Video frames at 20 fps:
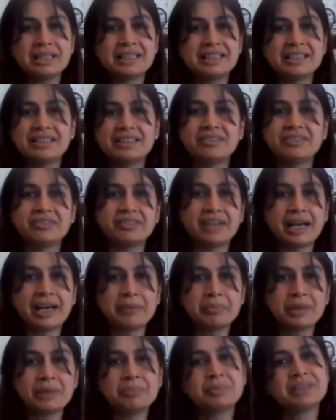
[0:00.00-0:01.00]
We will
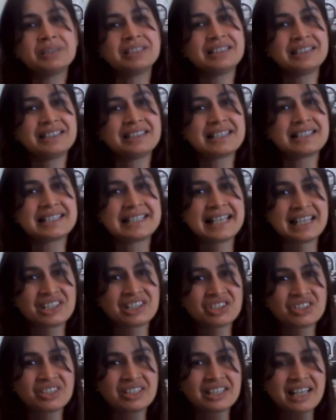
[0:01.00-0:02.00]
wrap up this
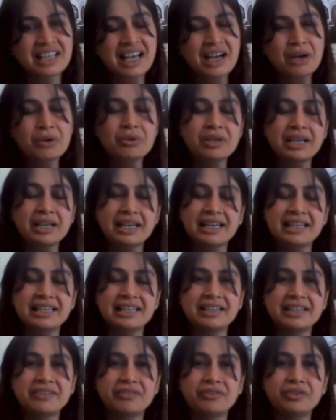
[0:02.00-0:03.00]
session now.
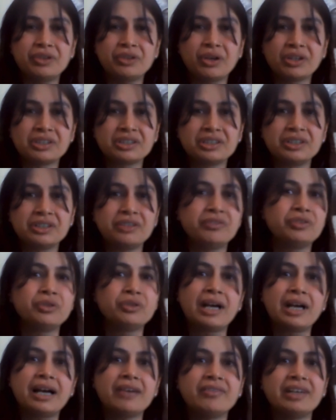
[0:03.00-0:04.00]
And if doctor,
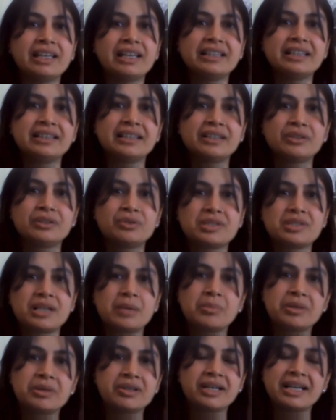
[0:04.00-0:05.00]
if you have anything to
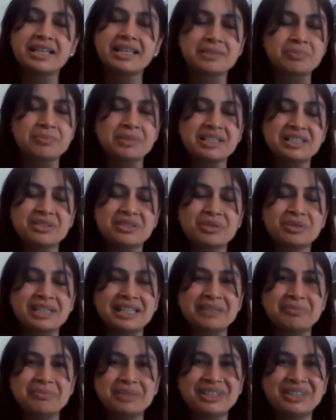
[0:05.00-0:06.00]
summarize, please
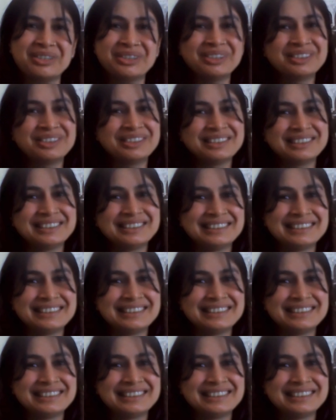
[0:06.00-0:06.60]
do let me know.